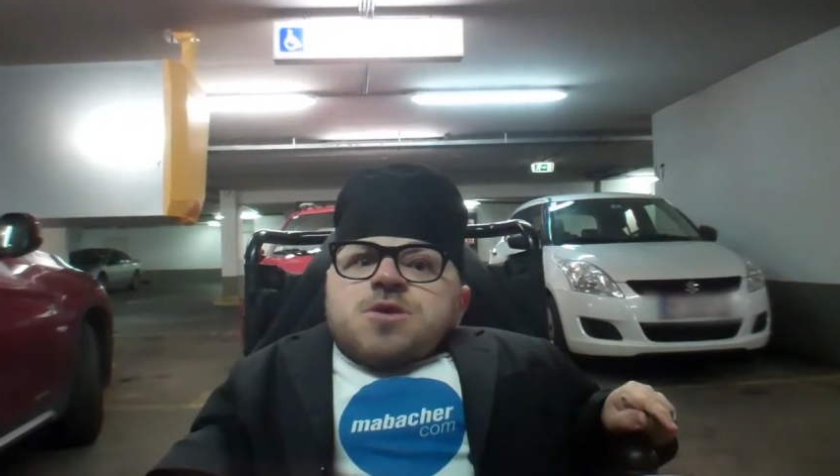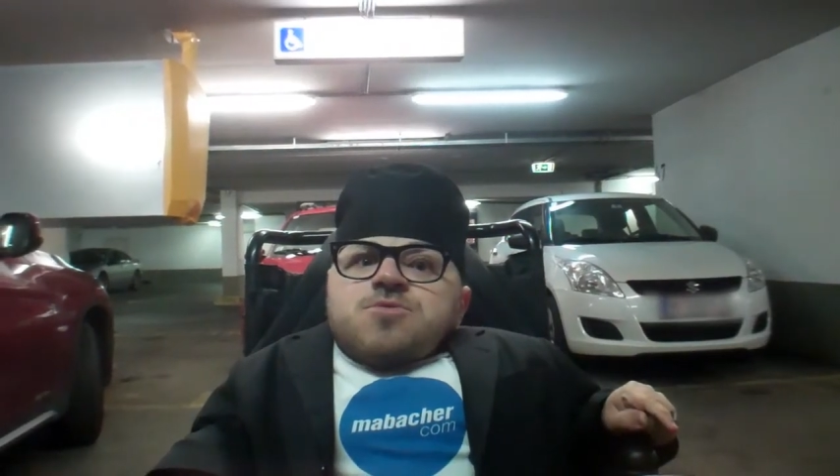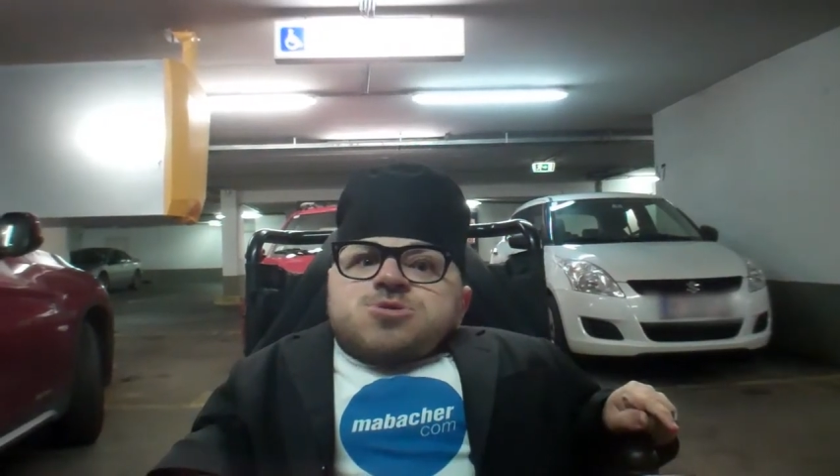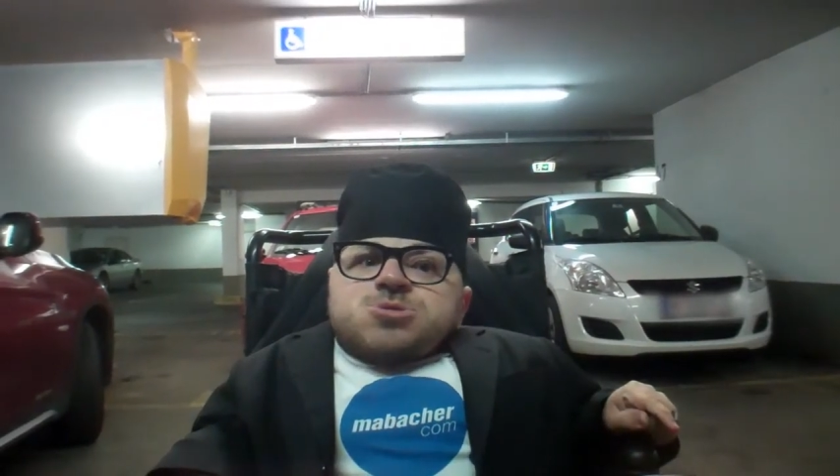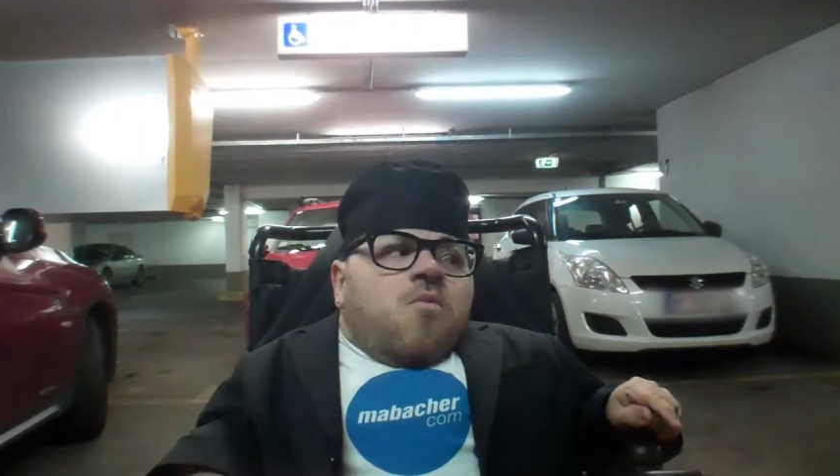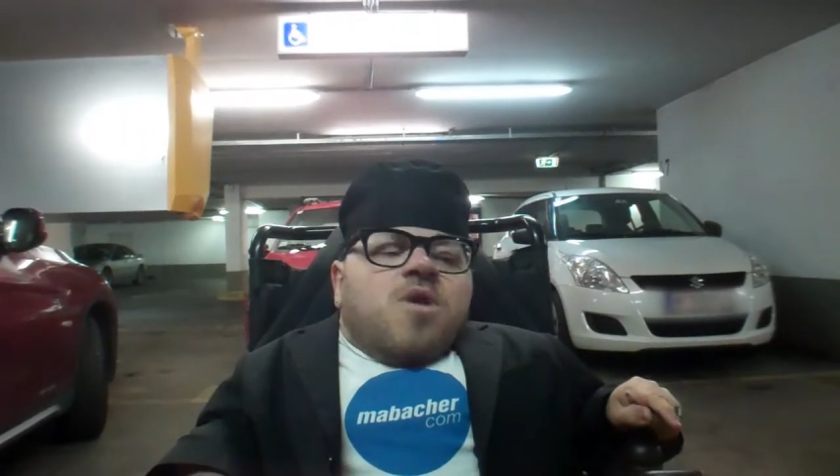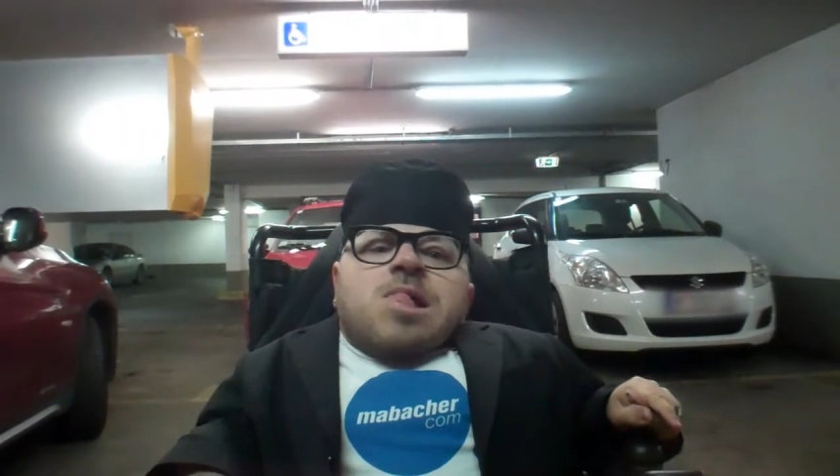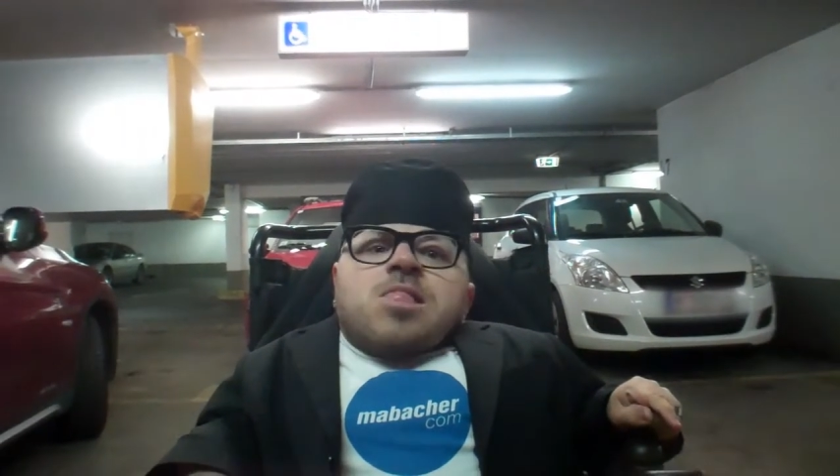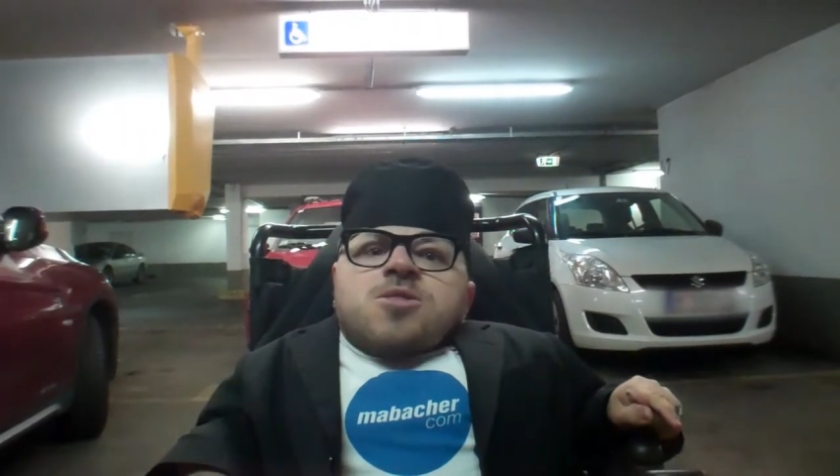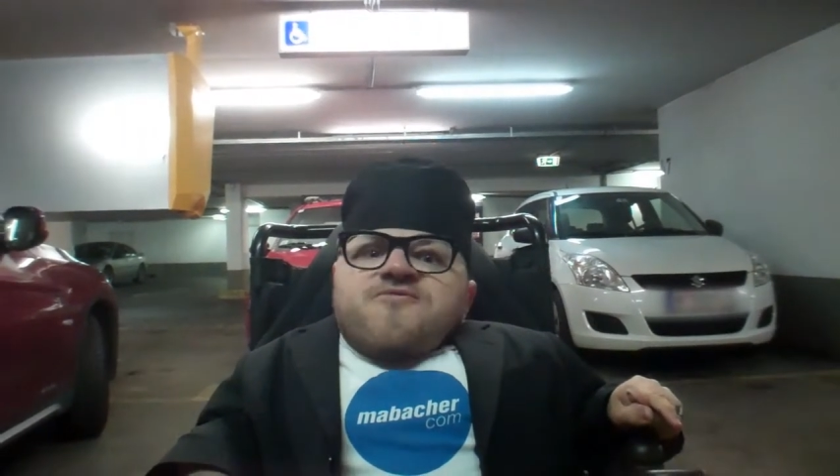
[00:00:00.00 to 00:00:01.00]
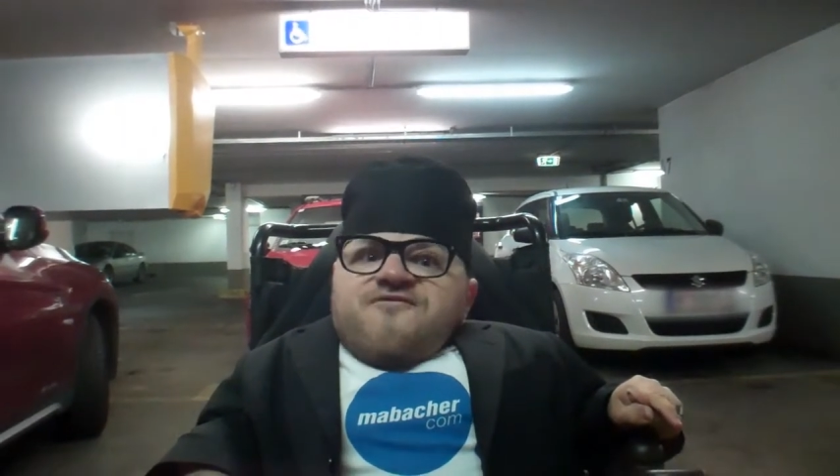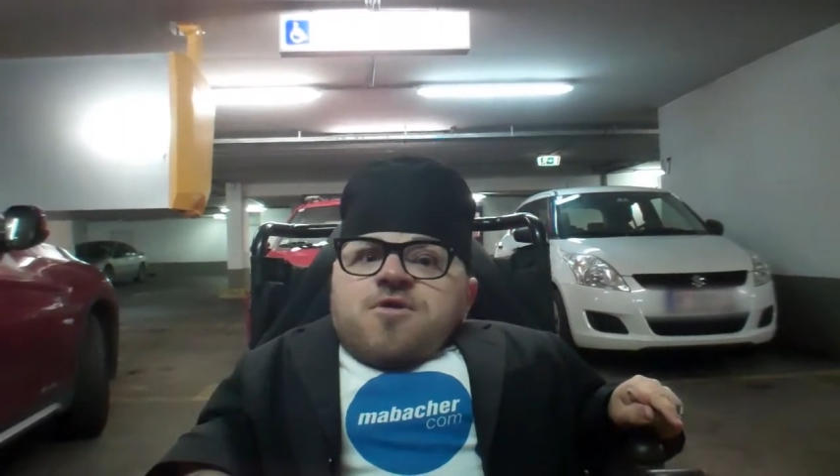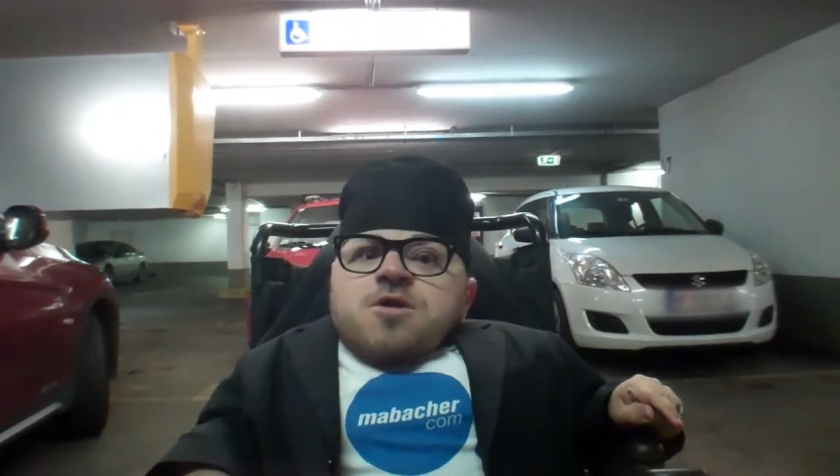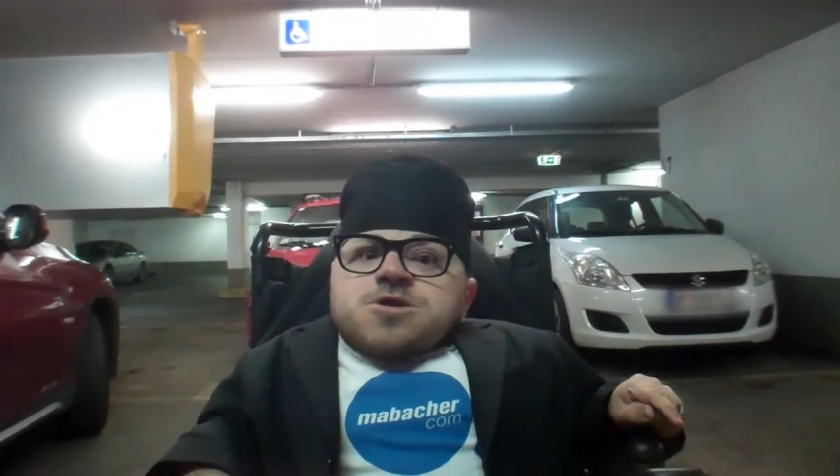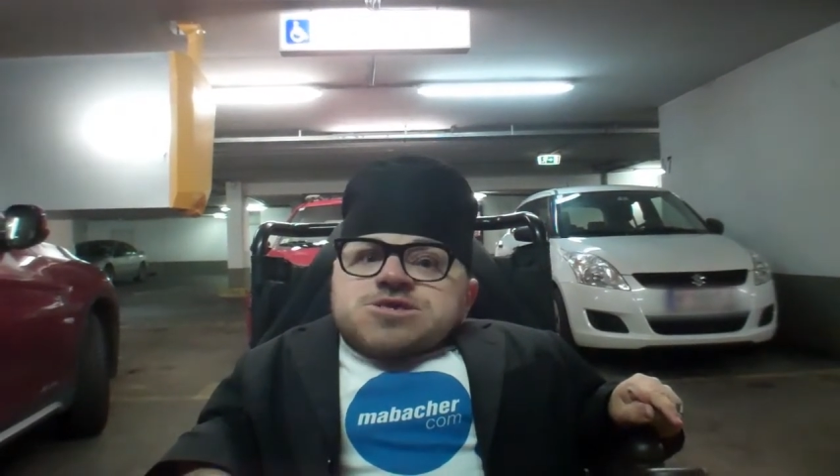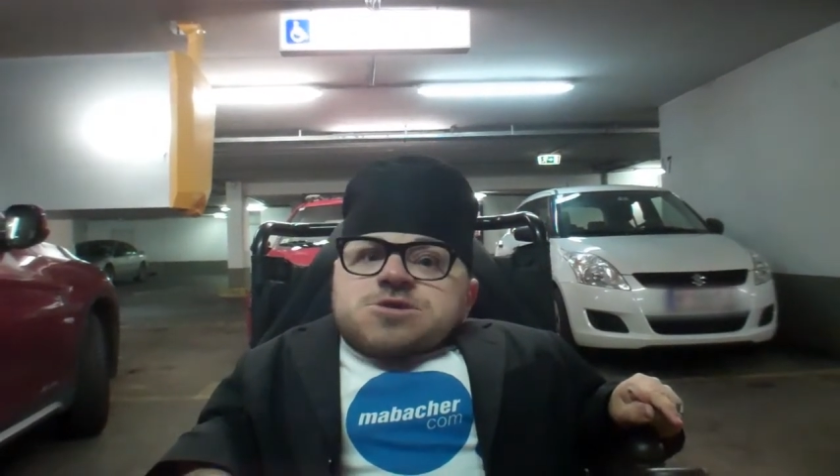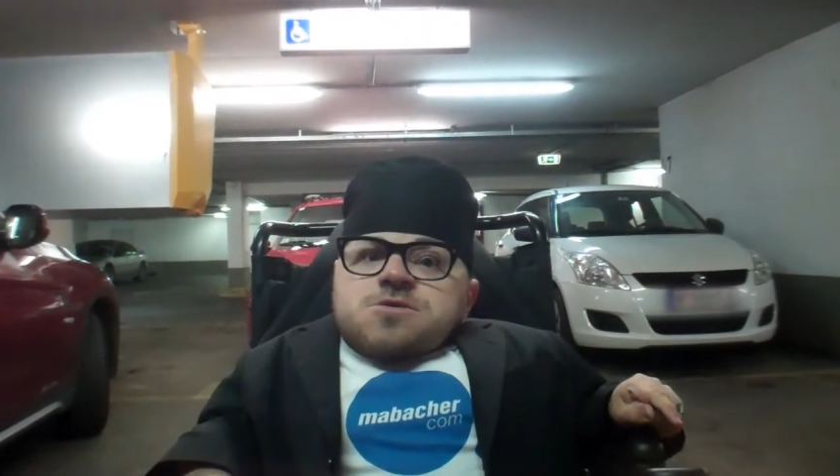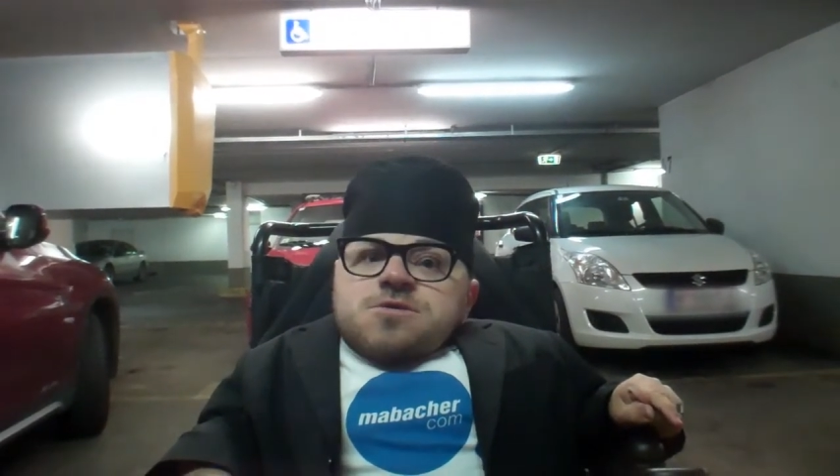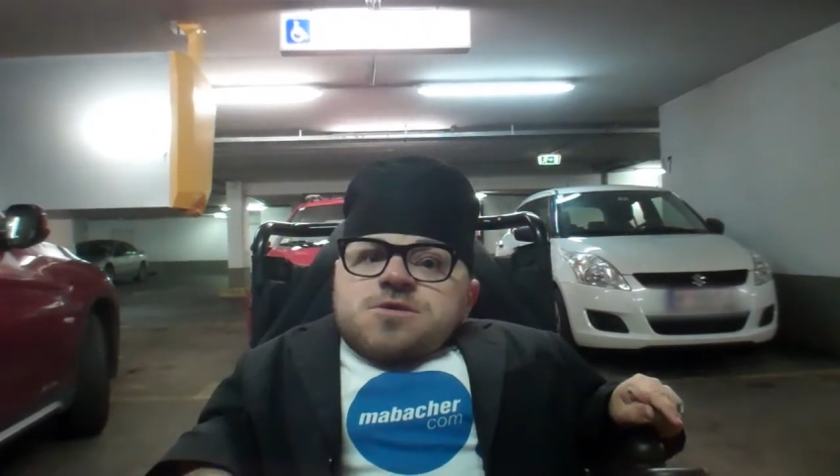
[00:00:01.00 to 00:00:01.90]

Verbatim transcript: garage where a lot of cars are.